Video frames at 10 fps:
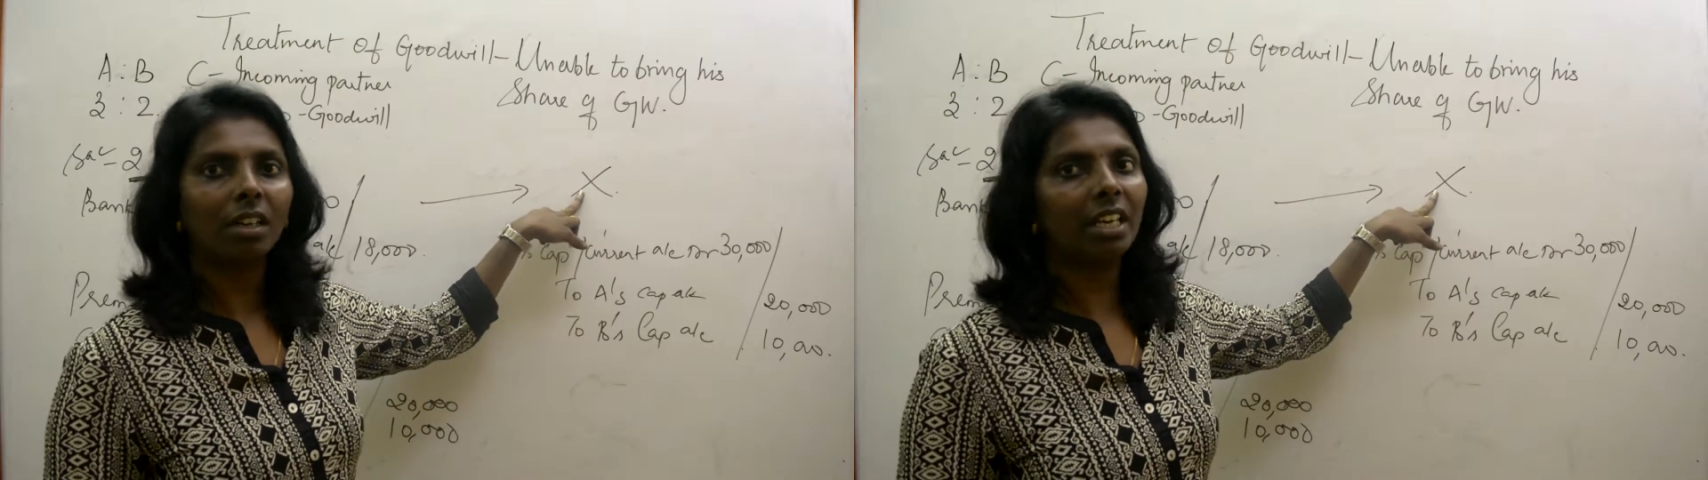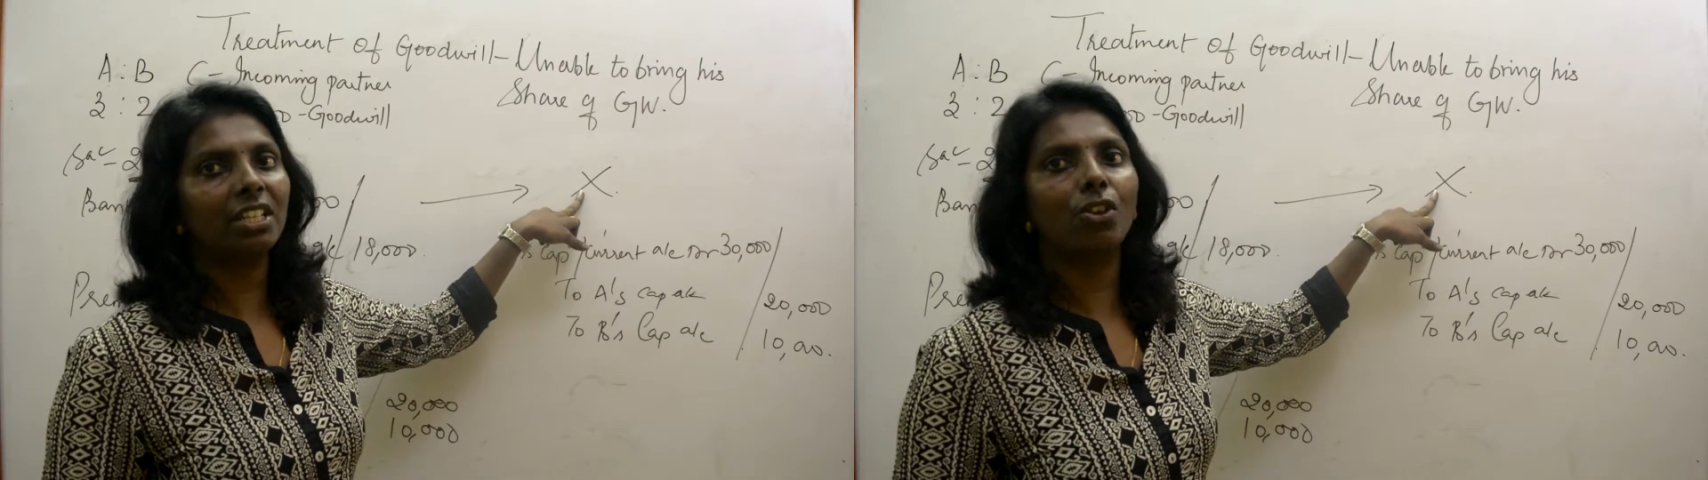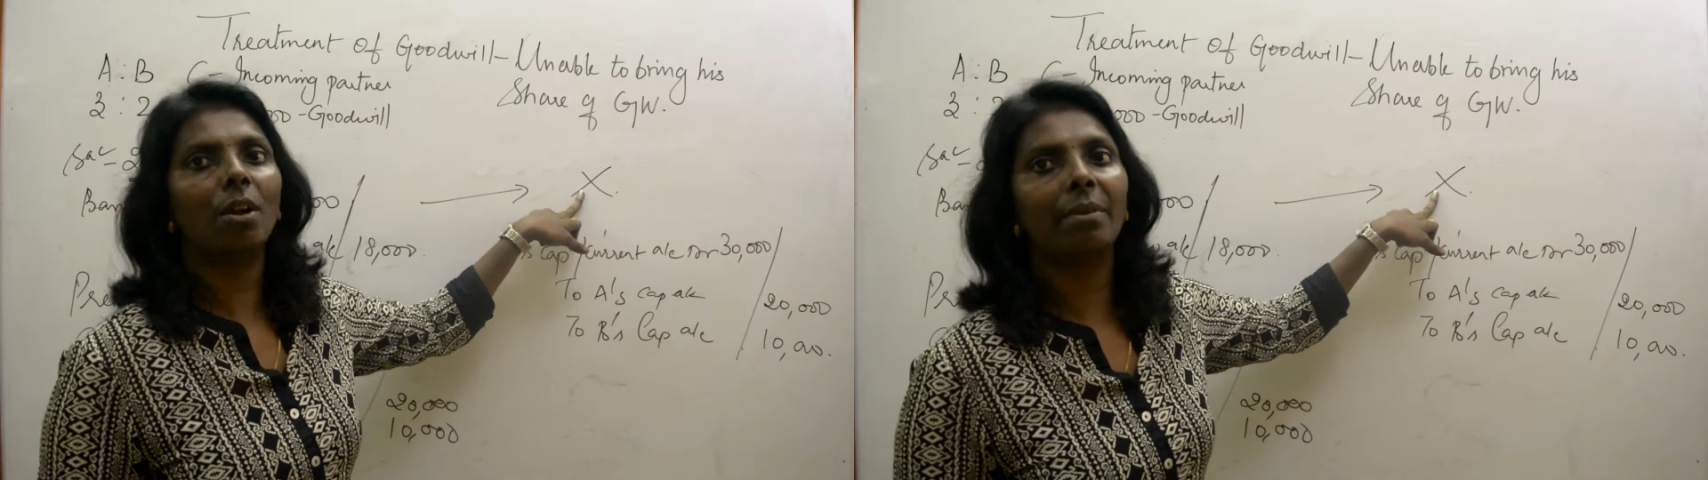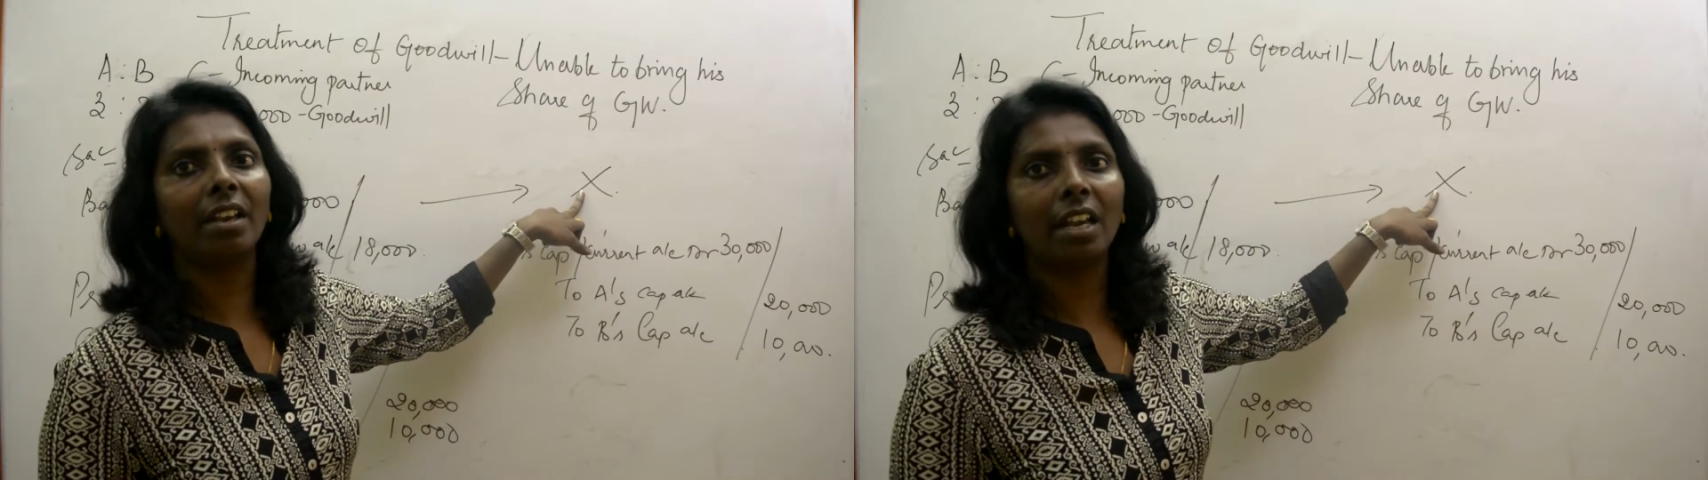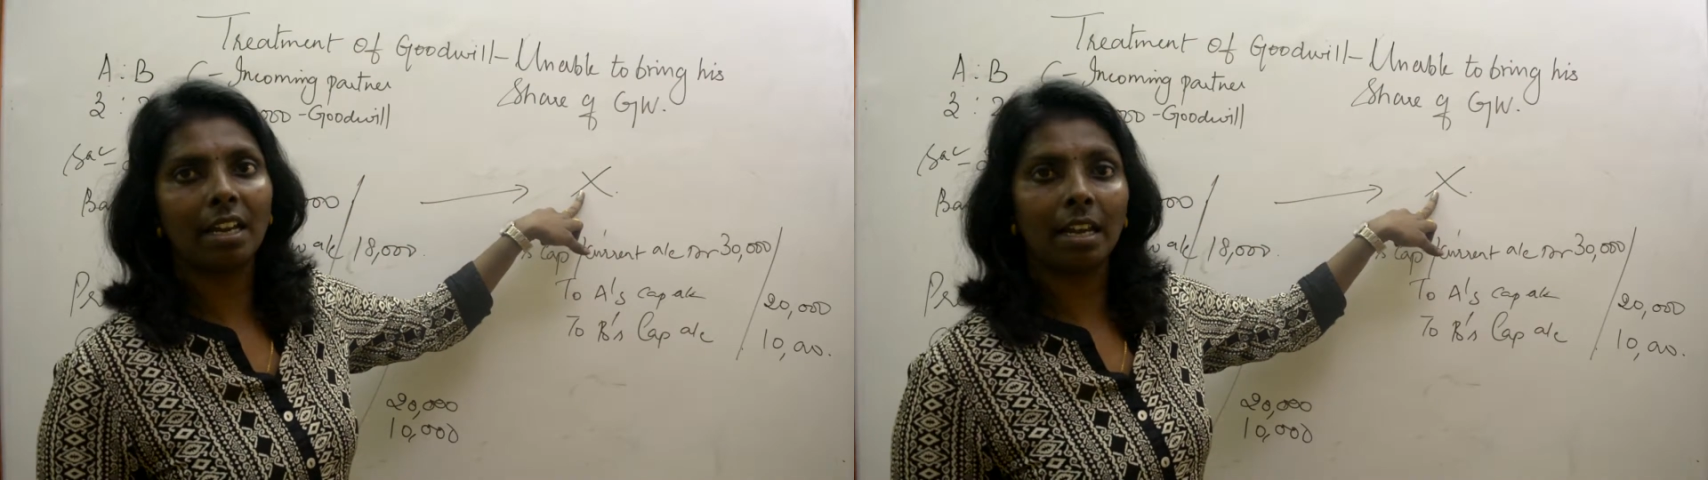He is not
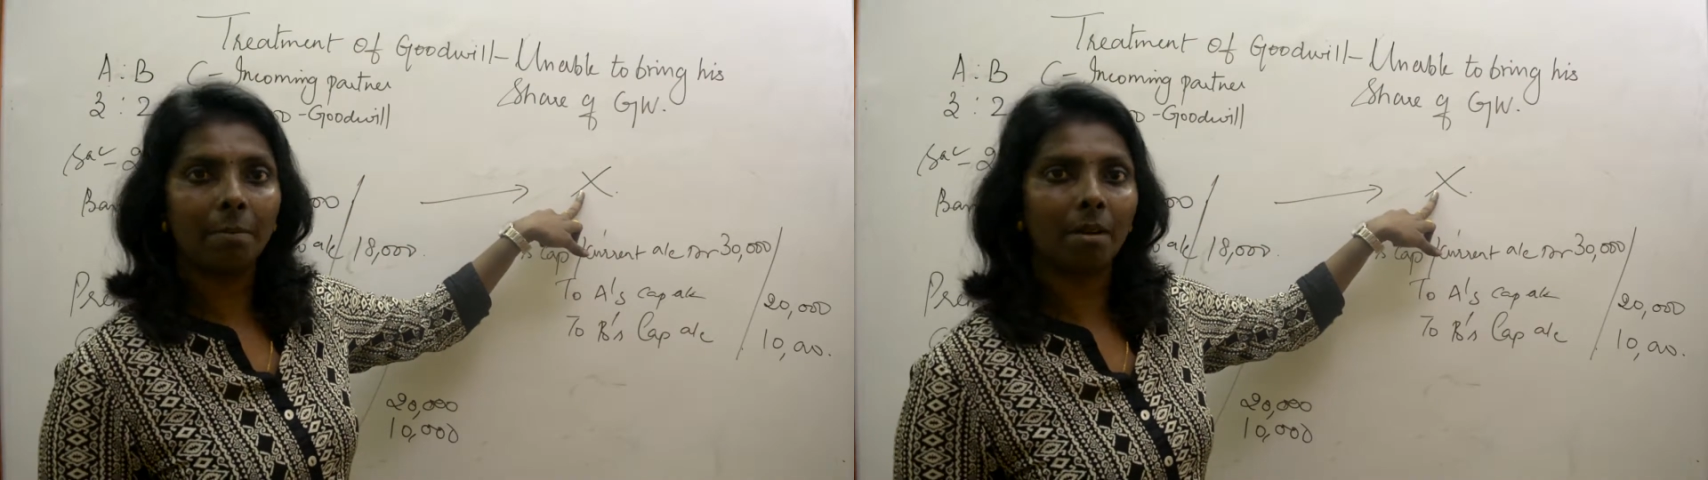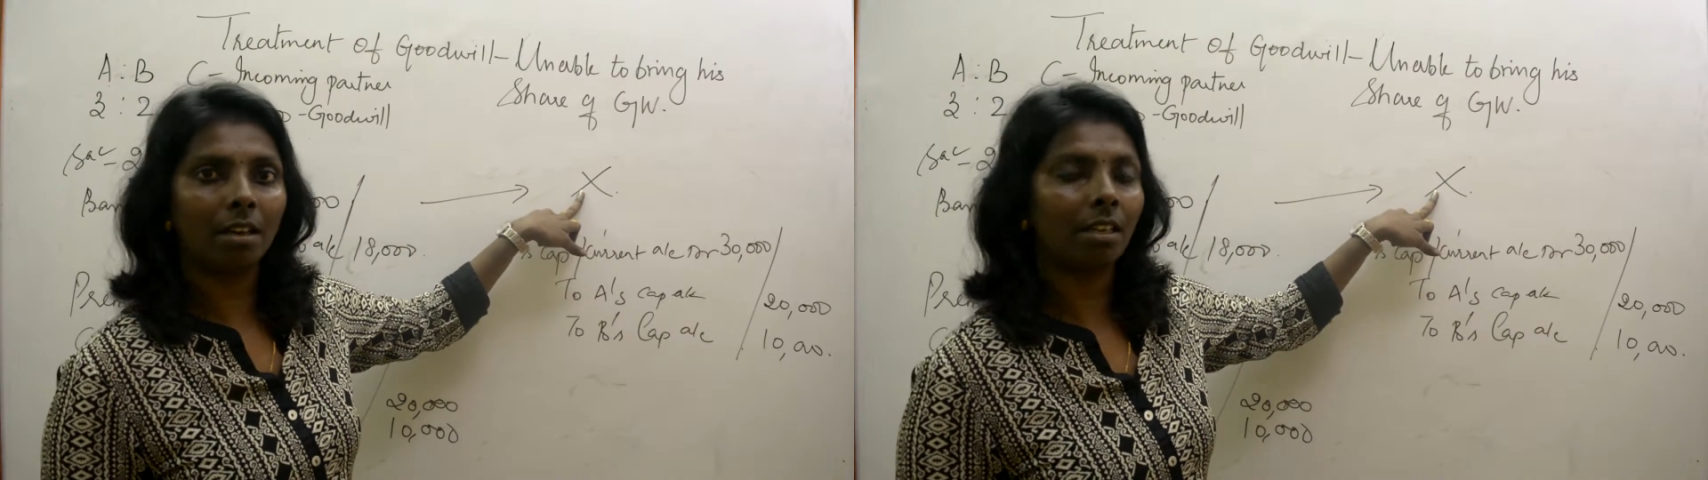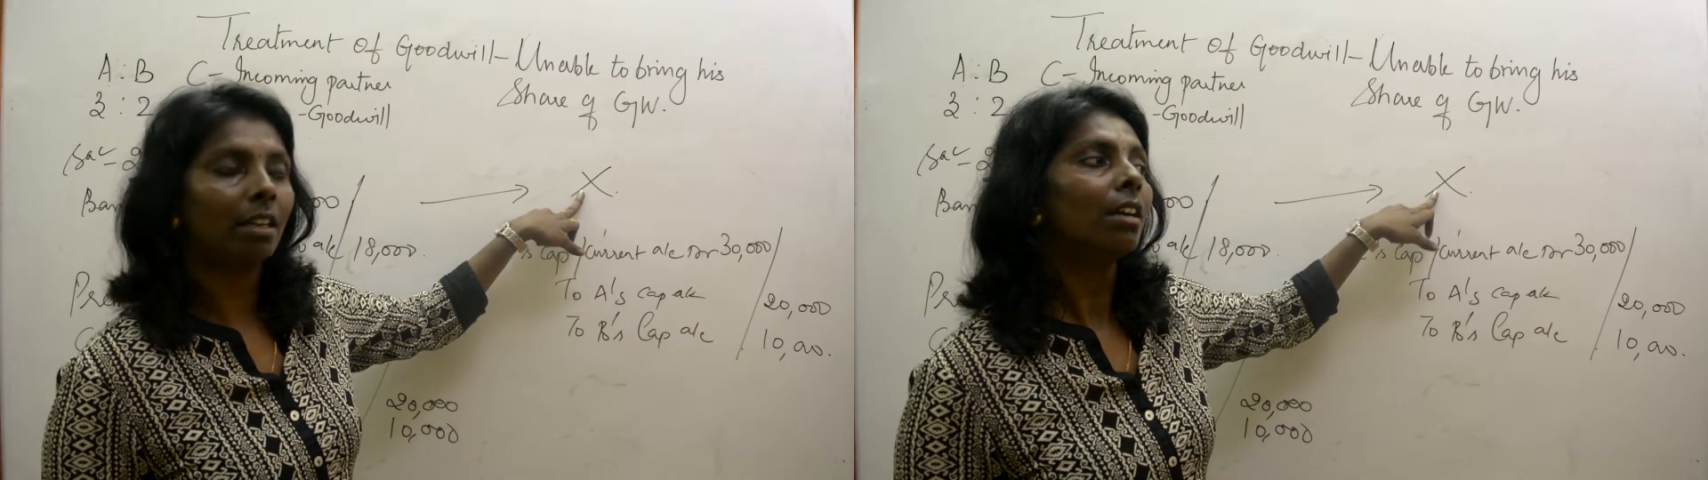bringing in any money.